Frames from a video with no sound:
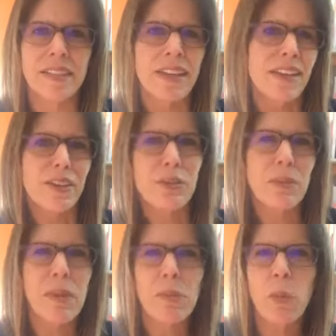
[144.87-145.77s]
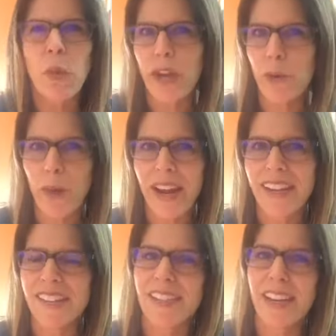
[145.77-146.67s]
Couldn't remember what grade
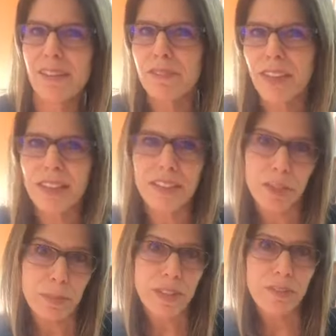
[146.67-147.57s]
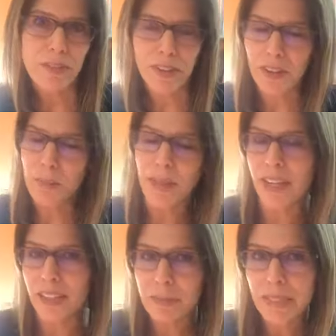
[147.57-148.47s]
is kind of a little bit of failure, but
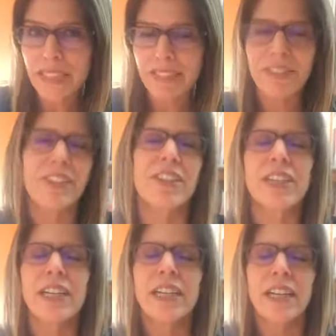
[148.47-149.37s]
not completely failure.